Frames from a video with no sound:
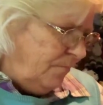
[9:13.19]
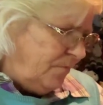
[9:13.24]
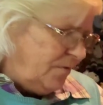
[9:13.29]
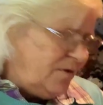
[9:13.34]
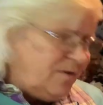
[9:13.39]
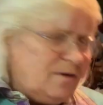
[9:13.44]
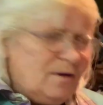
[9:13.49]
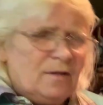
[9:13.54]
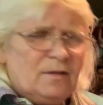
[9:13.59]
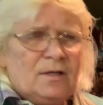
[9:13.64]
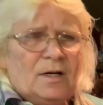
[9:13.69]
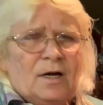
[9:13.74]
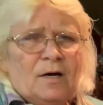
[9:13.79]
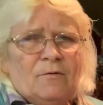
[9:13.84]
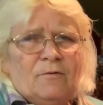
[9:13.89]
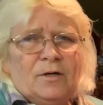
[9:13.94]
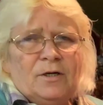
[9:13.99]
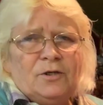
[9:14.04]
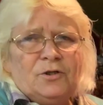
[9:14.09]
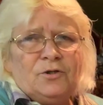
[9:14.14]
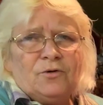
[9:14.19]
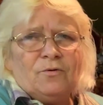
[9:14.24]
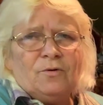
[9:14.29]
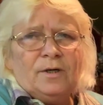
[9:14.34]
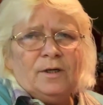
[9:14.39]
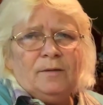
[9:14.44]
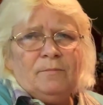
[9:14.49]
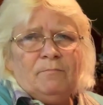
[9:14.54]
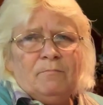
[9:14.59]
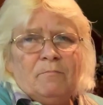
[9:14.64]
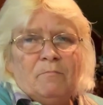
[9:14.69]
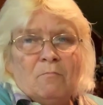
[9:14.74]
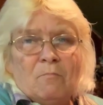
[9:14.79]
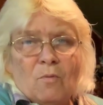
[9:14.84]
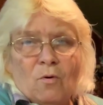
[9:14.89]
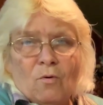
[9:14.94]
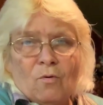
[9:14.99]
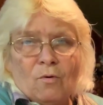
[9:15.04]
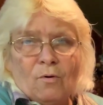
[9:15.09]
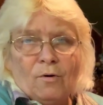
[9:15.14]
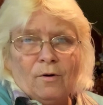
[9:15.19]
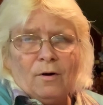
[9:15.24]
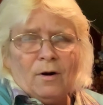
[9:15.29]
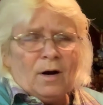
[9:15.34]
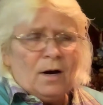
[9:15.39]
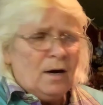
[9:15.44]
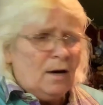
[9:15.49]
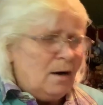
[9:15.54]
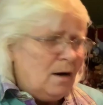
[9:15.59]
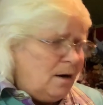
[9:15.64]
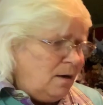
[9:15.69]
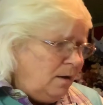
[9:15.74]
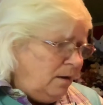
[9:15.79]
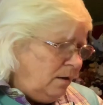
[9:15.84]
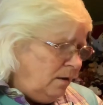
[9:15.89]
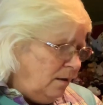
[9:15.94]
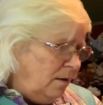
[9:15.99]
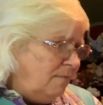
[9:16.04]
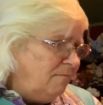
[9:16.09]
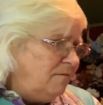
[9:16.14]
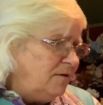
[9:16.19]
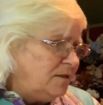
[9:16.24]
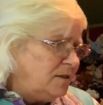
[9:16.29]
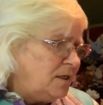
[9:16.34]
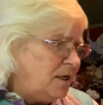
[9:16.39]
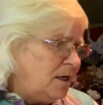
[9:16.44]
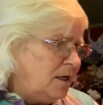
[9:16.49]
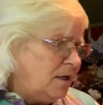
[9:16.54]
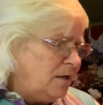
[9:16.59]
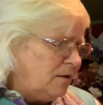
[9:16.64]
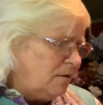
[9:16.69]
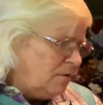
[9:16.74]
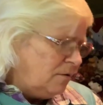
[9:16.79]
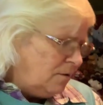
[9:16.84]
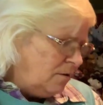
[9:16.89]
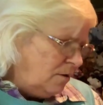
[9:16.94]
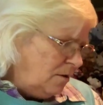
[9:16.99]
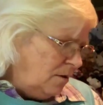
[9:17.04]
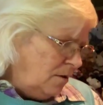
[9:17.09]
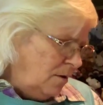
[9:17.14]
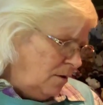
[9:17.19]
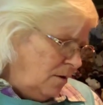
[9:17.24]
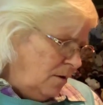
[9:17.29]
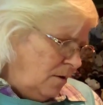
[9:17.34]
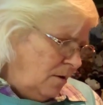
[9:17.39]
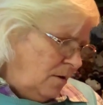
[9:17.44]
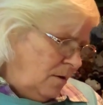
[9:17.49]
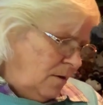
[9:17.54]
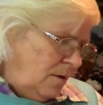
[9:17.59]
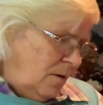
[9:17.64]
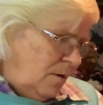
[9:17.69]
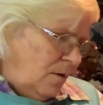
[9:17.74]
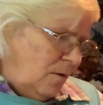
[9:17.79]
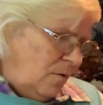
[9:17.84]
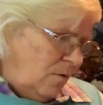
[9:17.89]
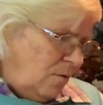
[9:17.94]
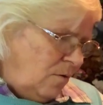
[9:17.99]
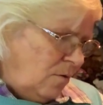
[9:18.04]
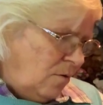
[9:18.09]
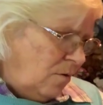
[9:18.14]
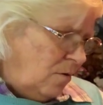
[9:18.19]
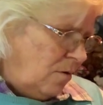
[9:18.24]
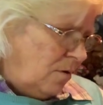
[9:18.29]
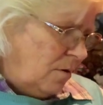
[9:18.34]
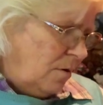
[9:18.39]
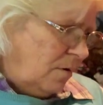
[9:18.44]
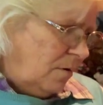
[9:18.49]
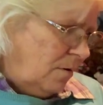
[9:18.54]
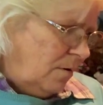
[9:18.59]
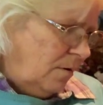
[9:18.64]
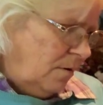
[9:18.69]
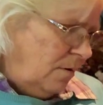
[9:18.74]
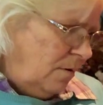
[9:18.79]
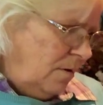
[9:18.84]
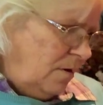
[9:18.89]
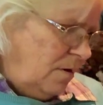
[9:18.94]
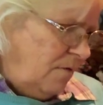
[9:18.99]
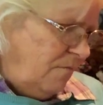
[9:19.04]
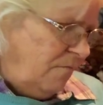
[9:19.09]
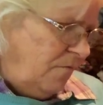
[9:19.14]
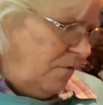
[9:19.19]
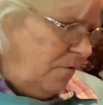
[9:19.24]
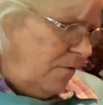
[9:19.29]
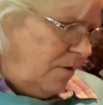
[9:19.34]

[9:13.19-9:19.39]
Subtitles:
it's not that I would enjoy him more. I love his hair. Or if you